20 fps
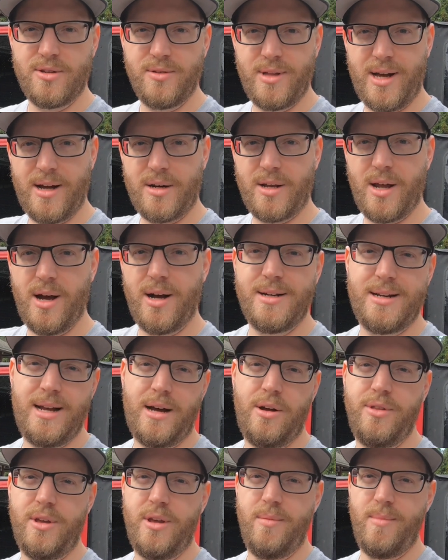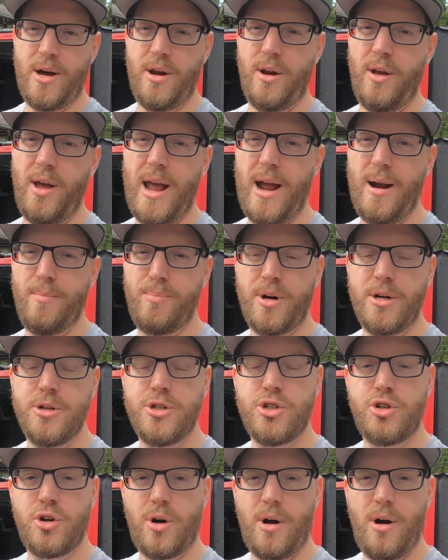So that cut down the amount of
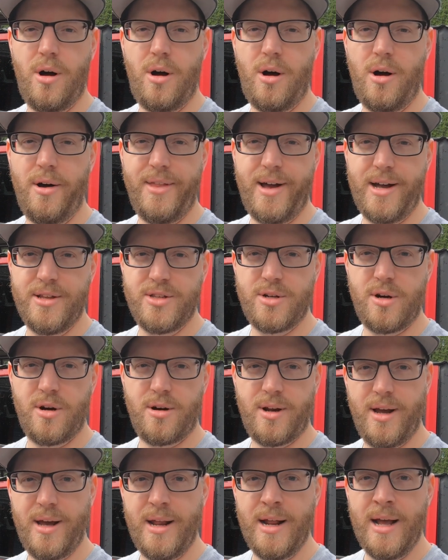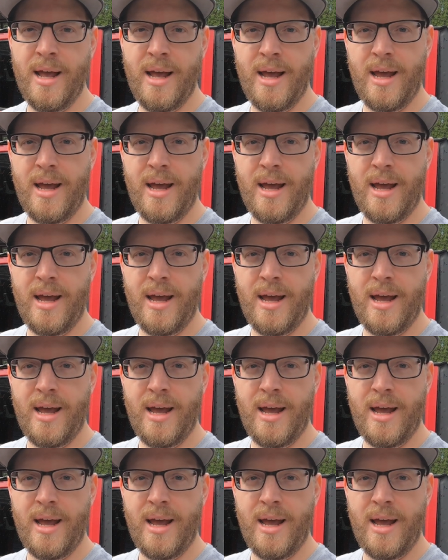amperage draw on that circuit.